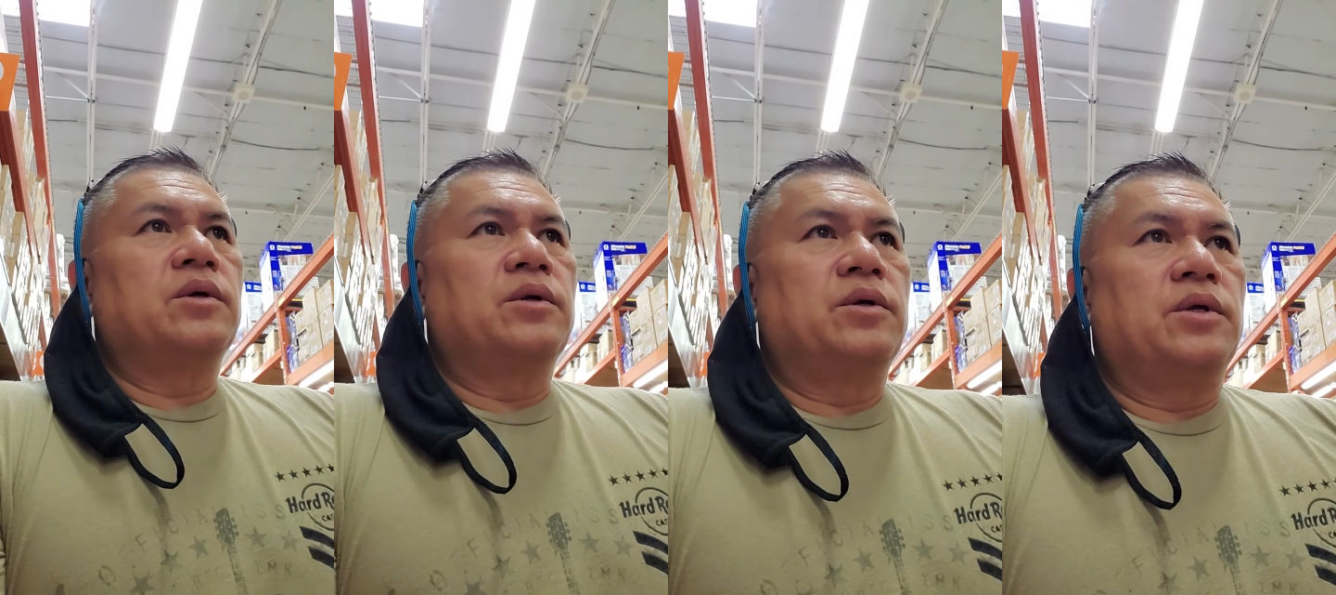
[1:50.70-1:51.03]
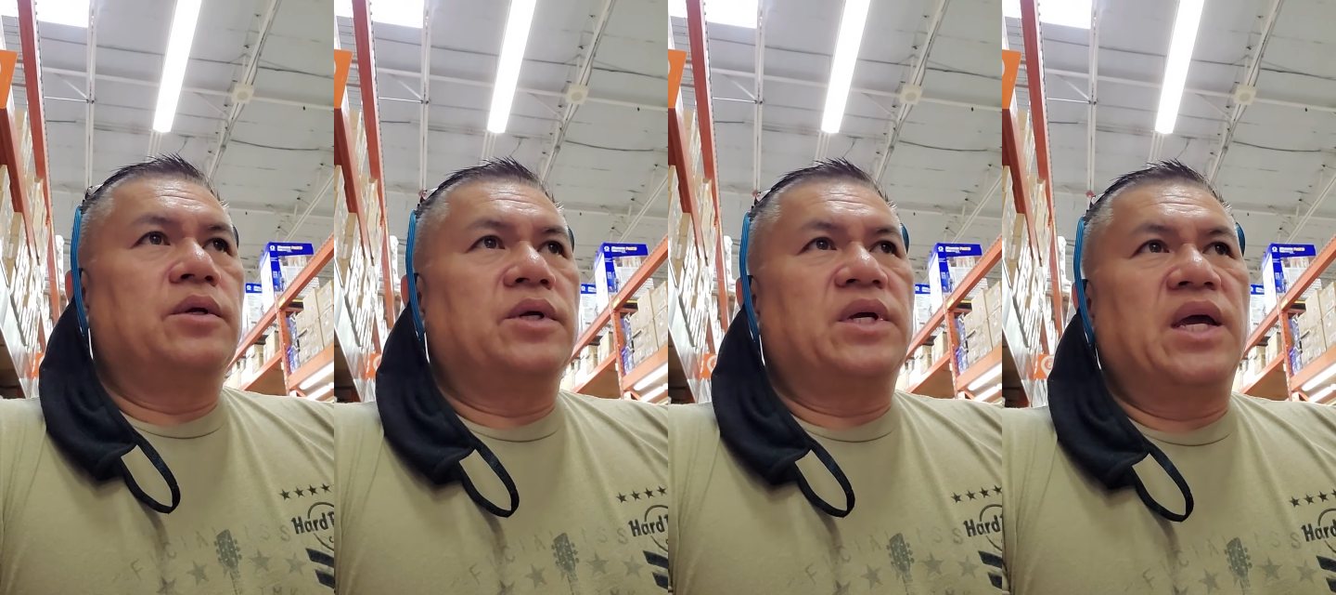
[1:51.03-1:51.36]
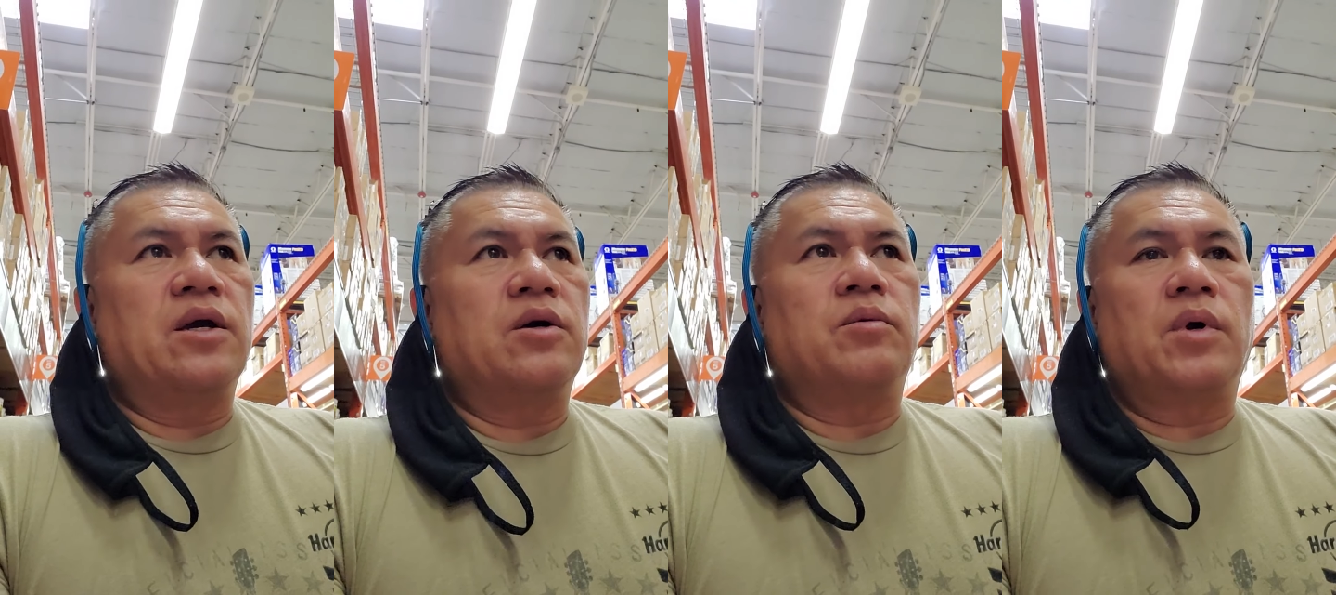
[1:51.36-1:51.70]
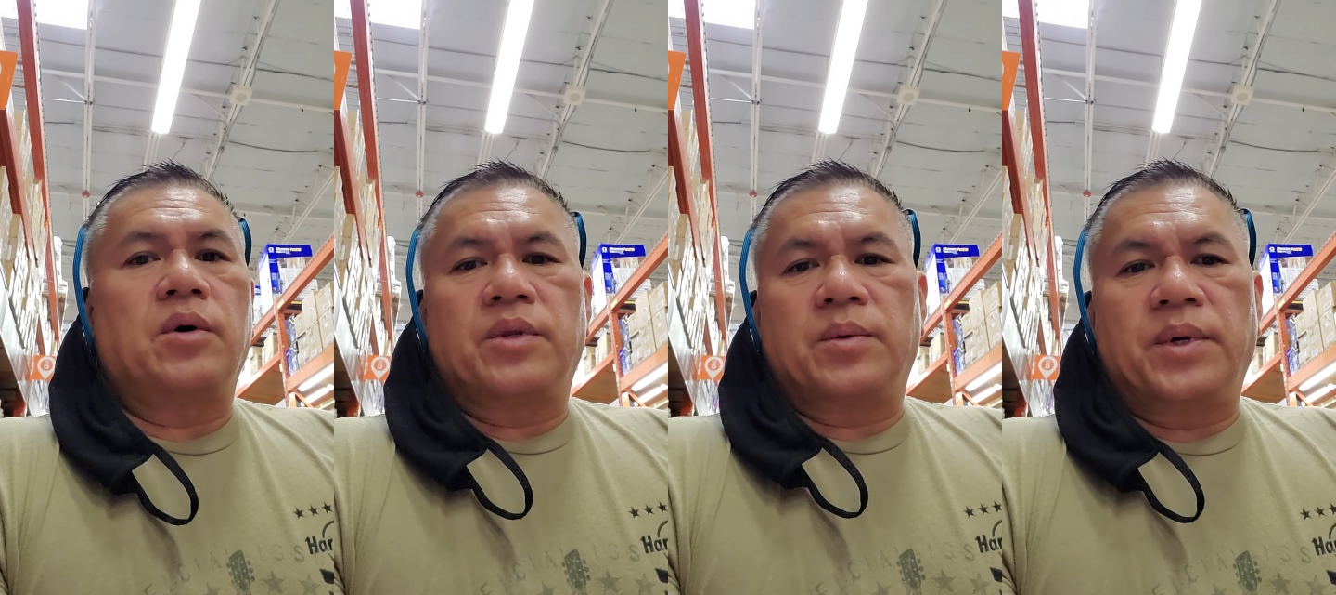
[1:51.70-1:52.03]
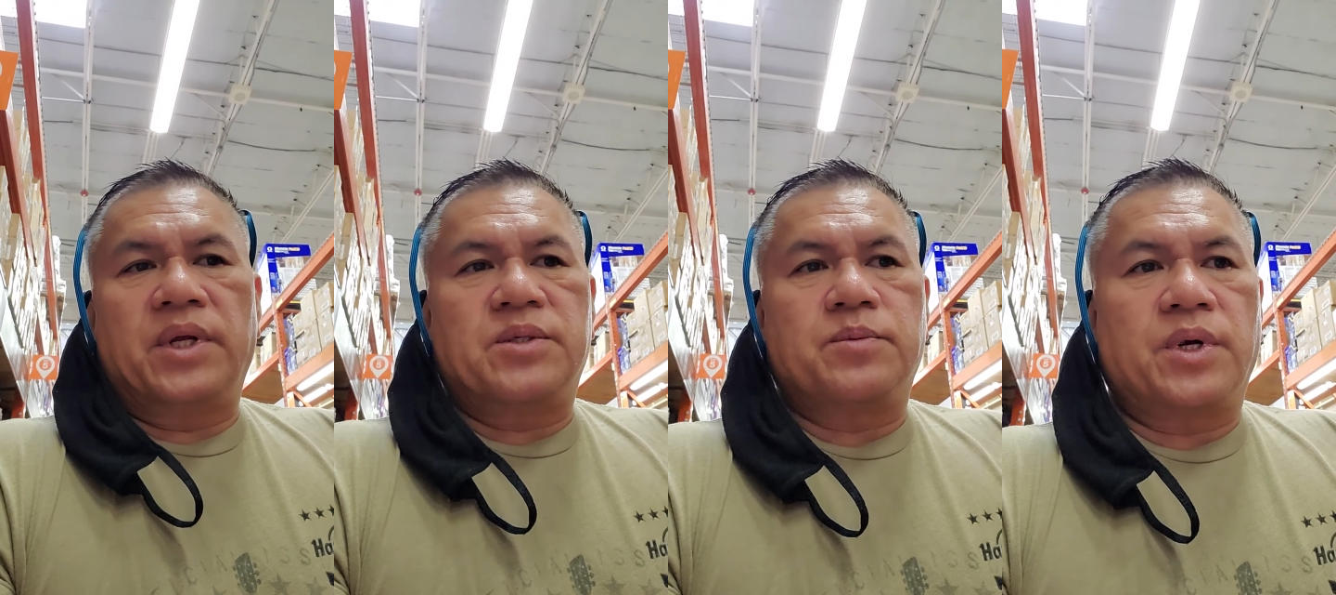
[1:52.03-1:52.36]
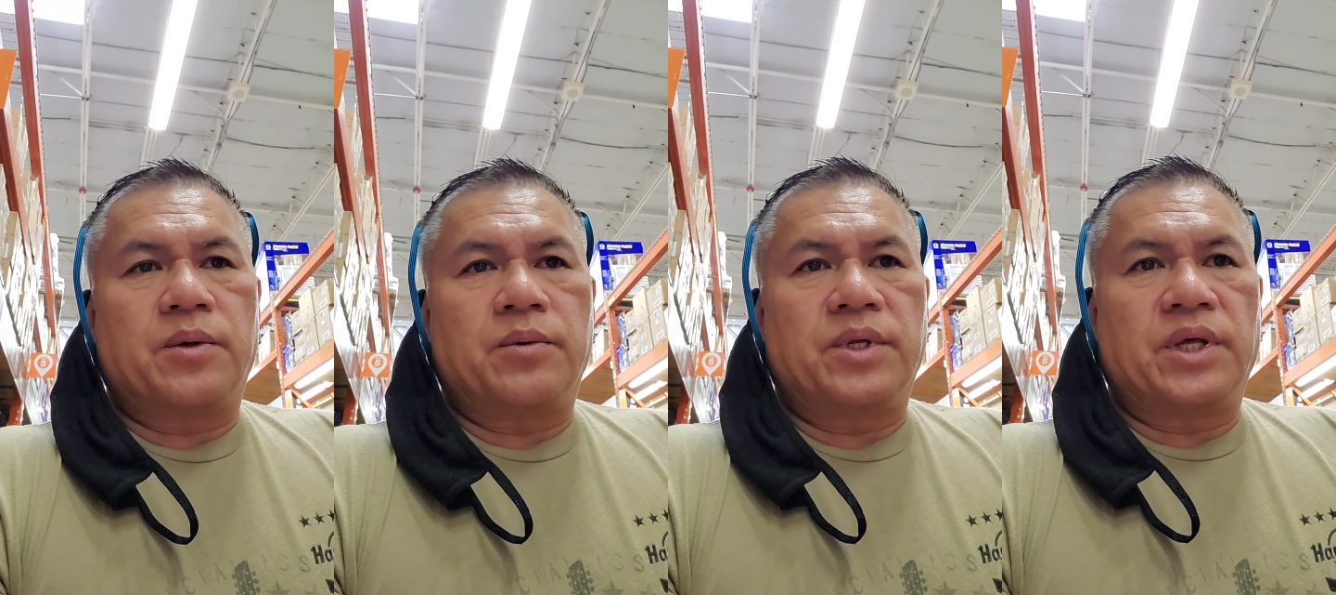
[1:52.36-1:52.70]
you can't go wrong with a paint
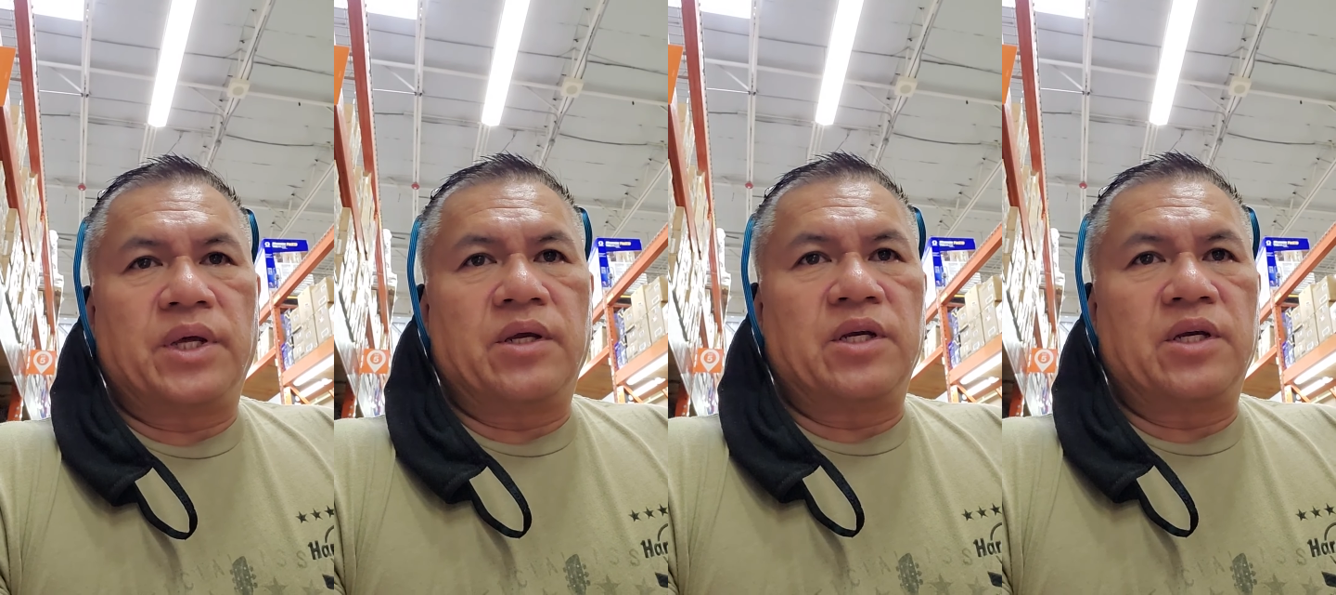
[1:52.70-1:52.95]
sprayer, really,